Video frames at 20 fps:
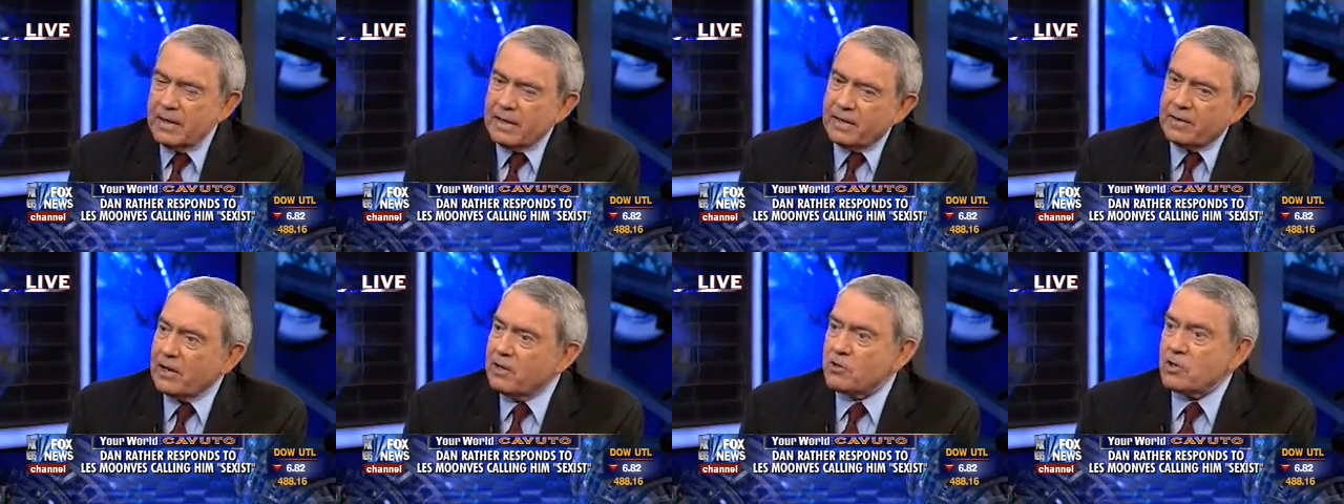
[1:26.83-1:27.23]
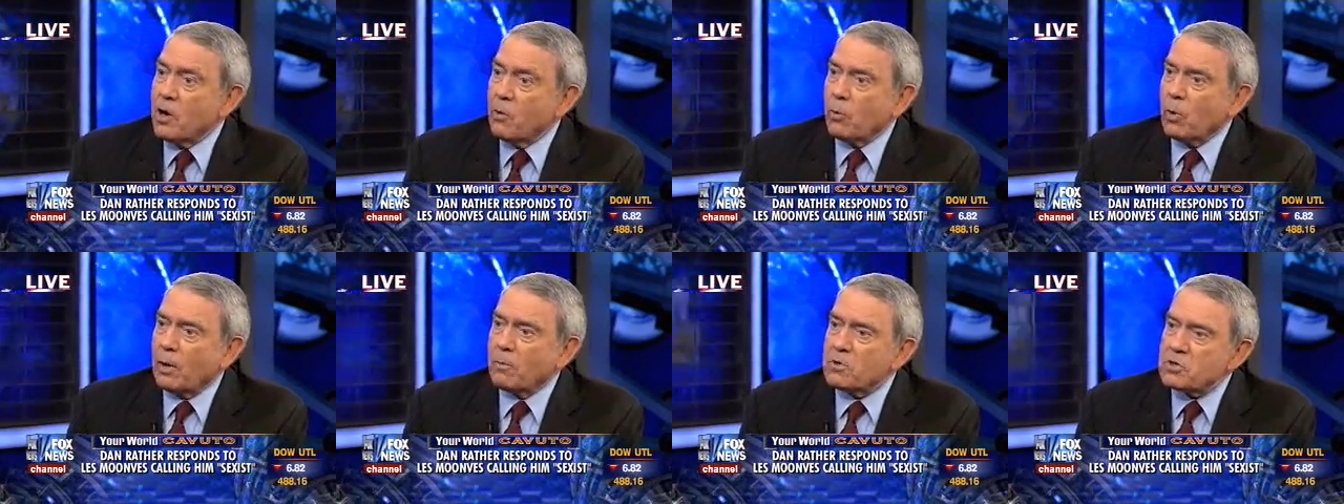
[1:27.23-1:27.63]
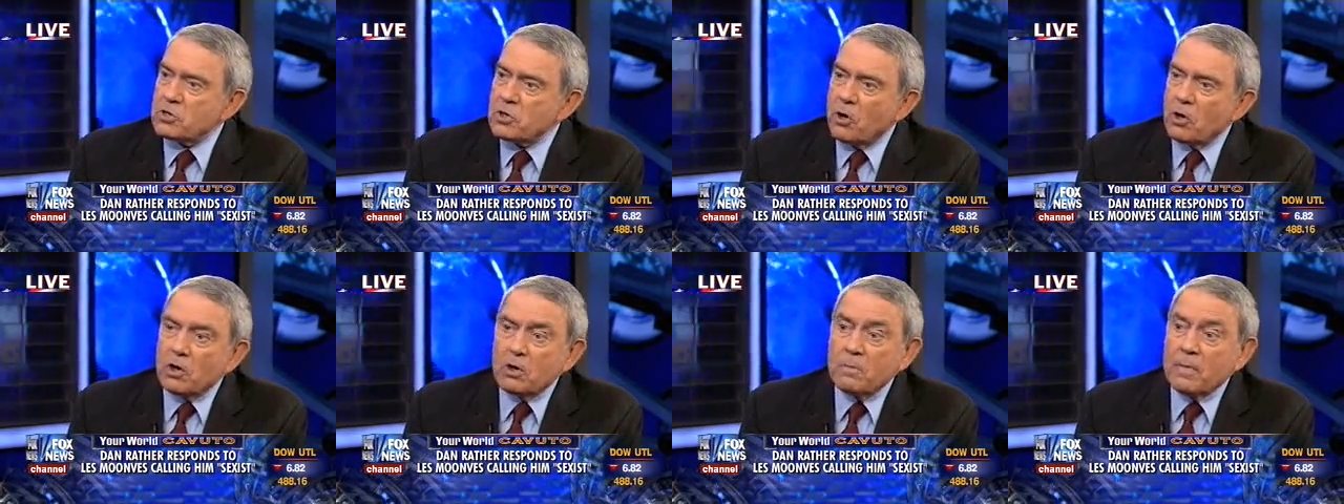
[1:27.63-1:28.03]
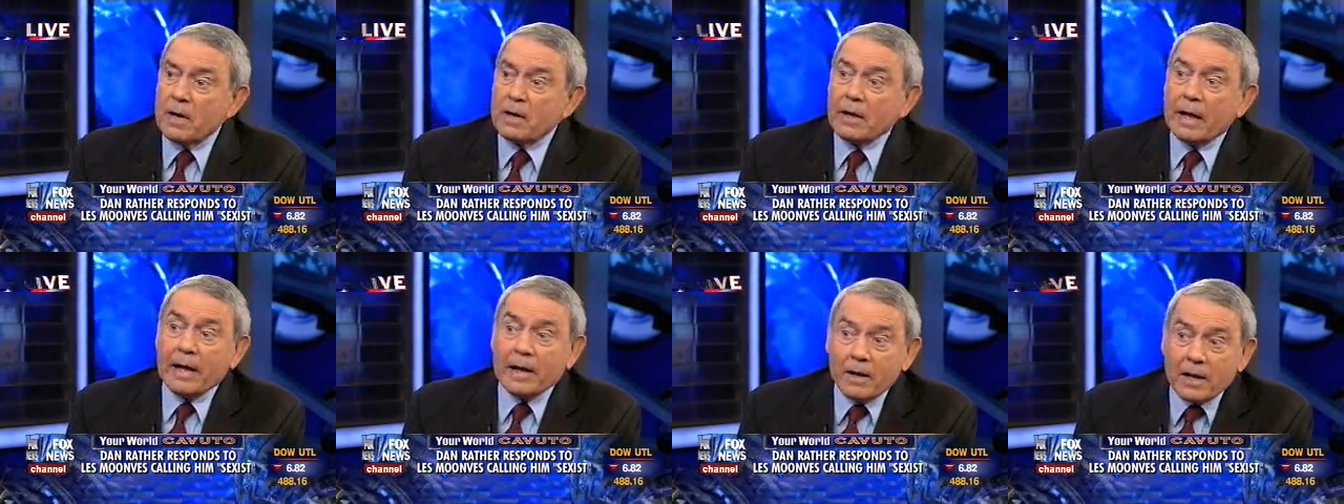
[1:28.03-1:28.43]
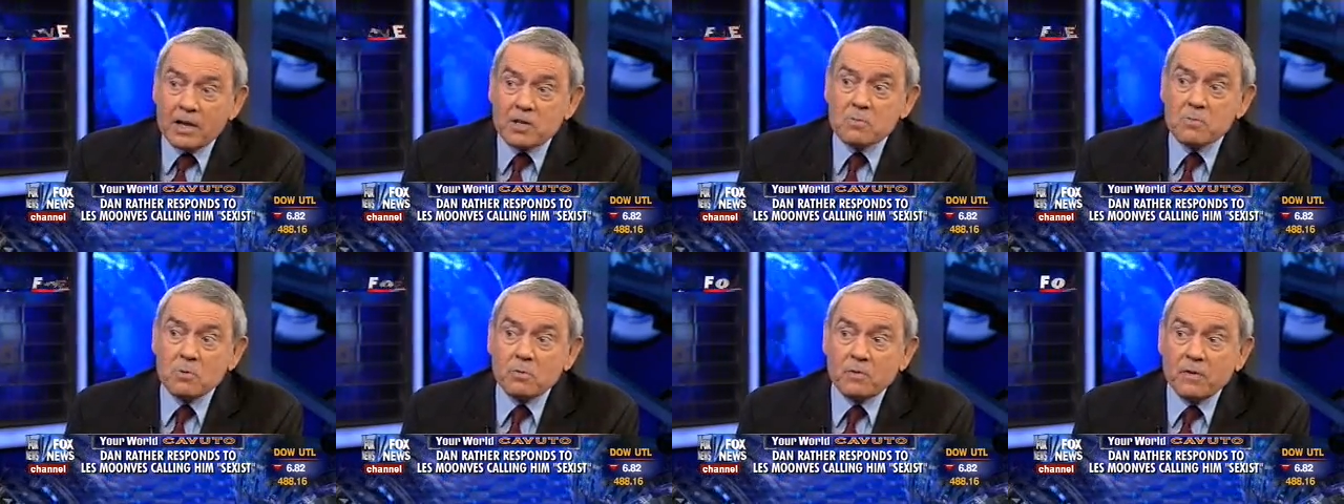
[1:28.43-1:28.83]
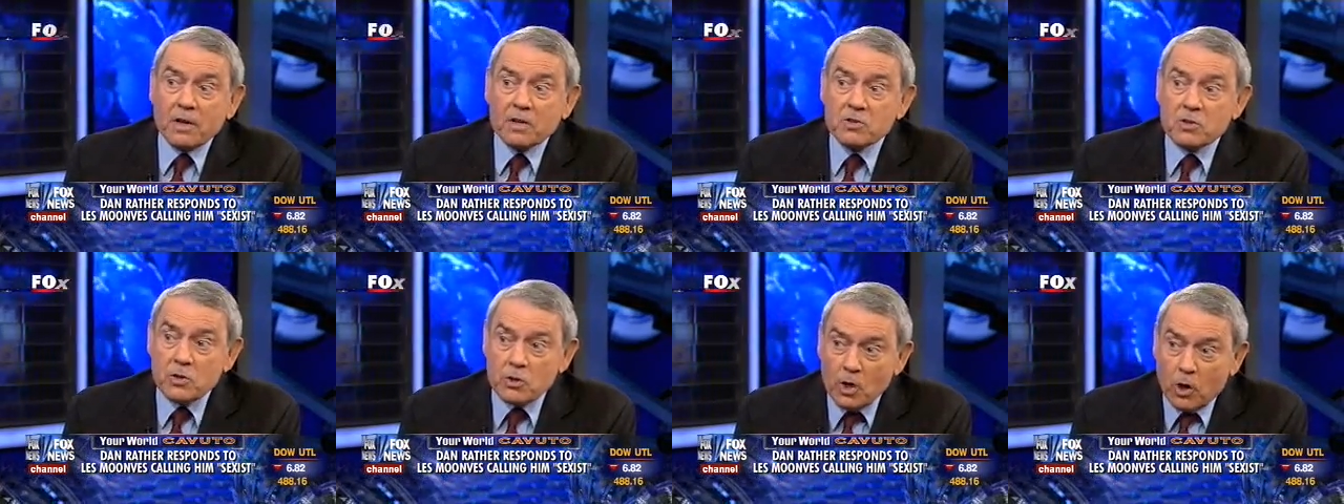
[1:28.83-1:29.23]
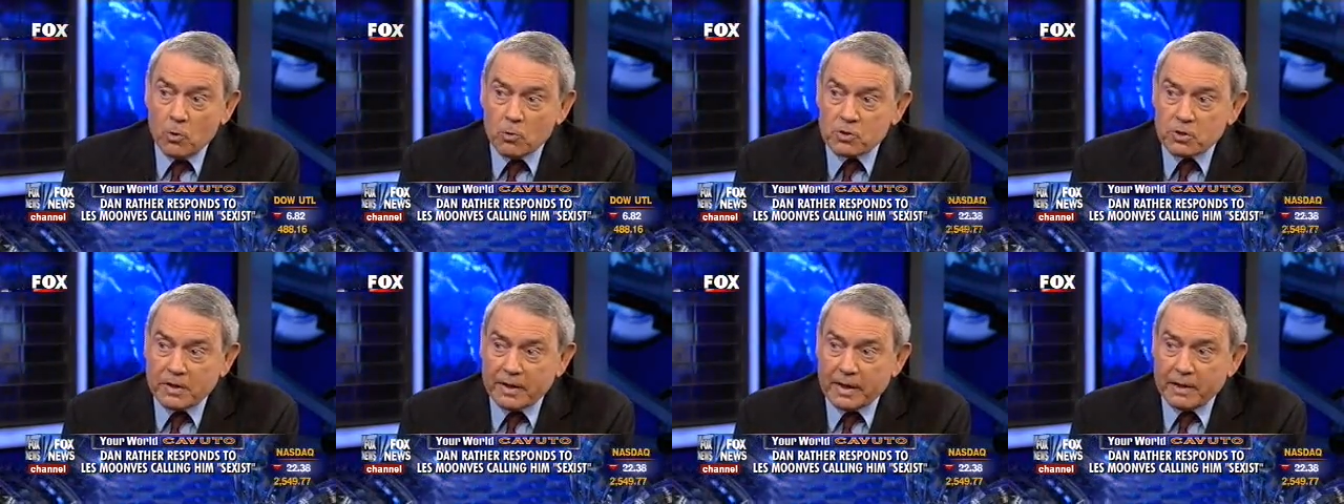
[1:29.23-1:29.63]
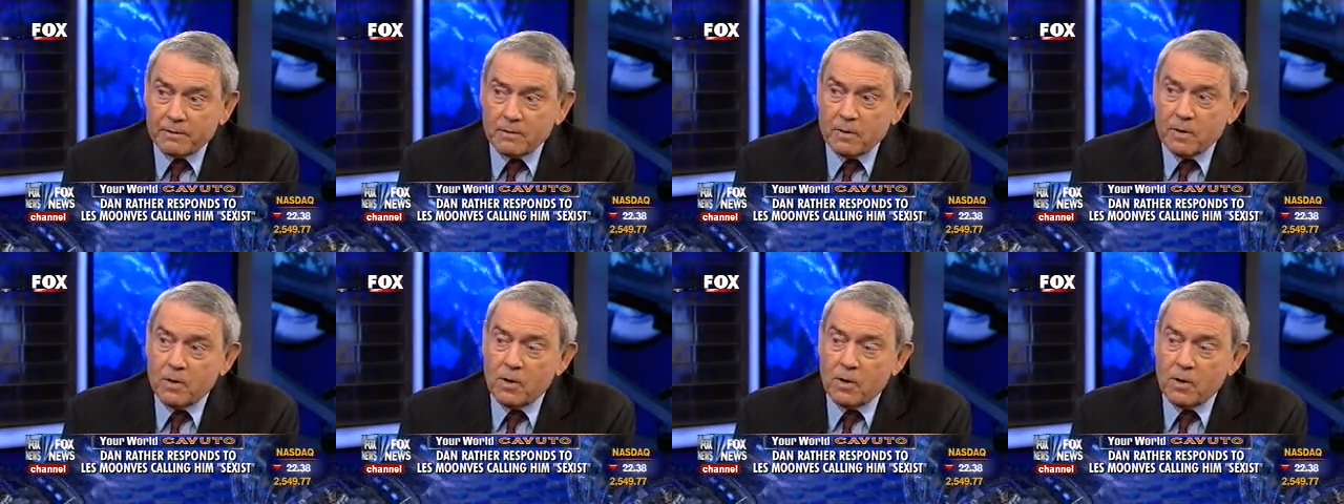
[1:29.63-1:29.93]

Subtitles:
And that's not what I was talking about, and Les Moonves knows that.